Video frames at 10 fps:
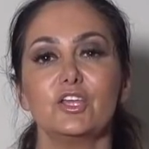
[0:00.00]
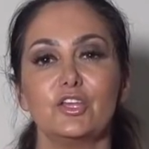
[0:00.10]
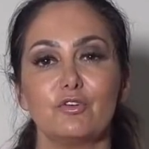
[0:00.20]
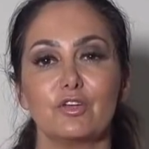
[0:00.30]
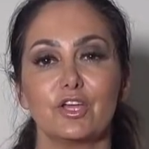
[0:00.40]

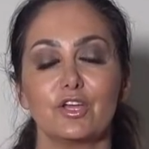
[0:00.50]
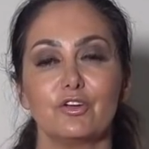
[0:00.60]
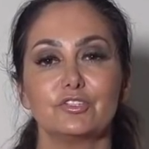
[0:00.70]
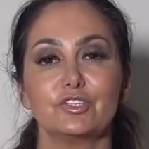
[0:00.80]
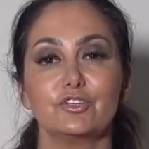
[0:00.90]
you can
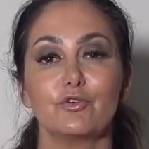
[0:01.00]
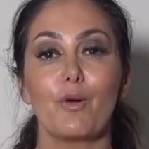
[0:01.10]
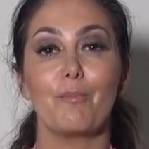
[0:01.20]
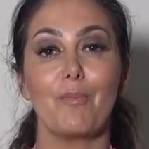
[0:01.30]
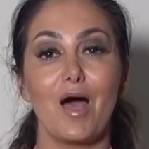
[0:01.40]
go to
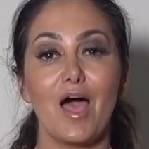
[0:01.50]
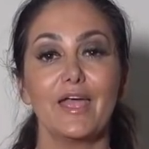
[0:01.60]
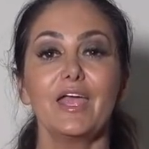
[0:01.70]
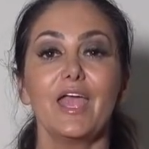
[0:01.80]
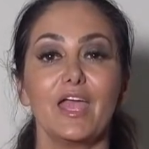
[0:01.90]

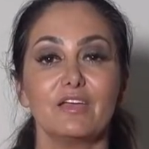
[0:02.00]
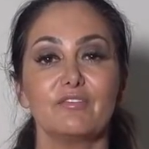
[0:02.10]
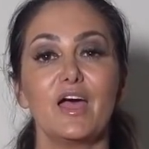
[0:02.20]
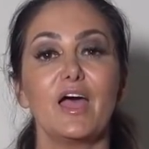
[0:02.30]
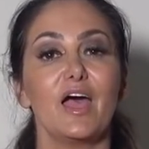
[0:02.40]

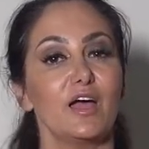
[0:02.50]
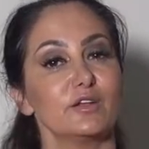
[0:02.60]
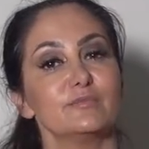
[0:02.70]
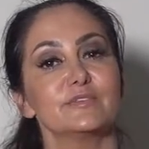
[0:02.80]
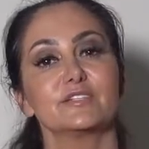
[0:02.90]

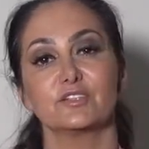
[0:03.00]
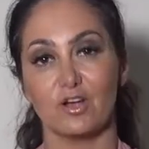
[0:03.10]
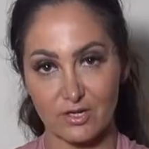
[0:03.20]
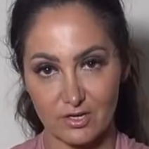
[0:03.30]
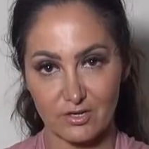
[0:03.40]

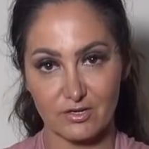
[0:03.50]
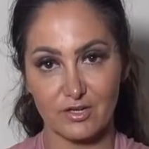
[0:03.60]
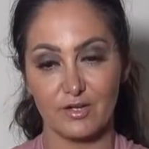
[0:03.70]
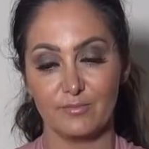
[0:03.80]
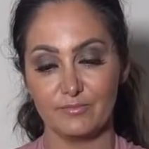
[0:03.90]

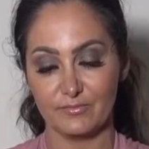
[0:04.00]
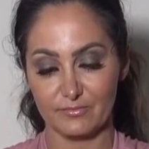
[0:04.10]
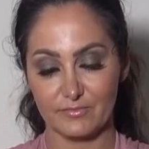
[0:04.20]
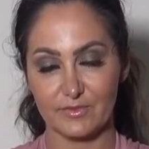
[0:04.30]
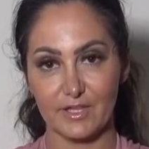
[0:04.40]
myavaadams.com.
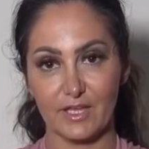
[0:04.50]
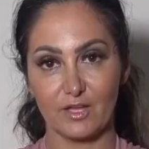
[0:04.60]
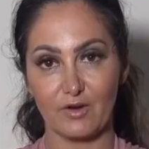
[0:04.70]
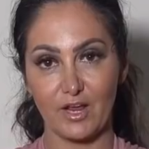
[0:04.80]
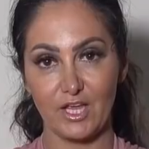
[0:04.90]
Link
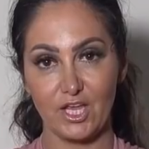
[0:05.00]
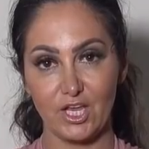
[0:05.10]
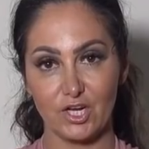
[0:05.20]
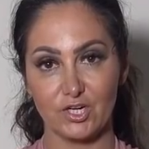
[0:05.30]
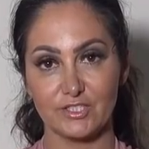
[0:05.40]
right
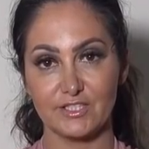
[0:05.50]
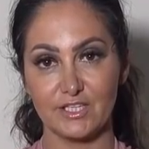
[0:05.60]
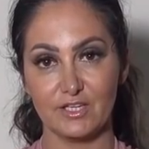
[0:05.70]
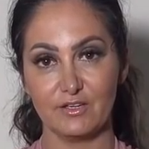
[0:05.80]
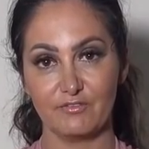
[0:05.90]
here,
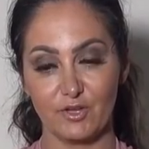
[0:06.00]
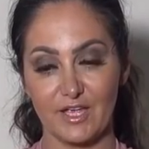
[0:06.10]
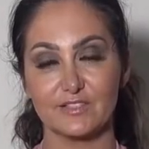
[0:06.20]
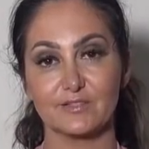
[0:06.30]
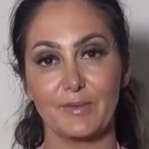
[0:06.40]
see if you
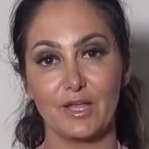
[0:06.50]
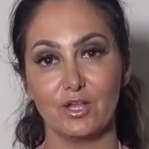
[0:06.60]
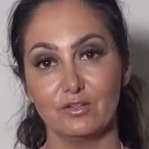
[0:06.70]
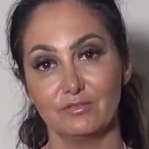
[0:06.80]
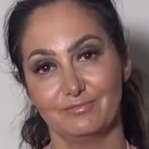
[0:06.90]
can't spell.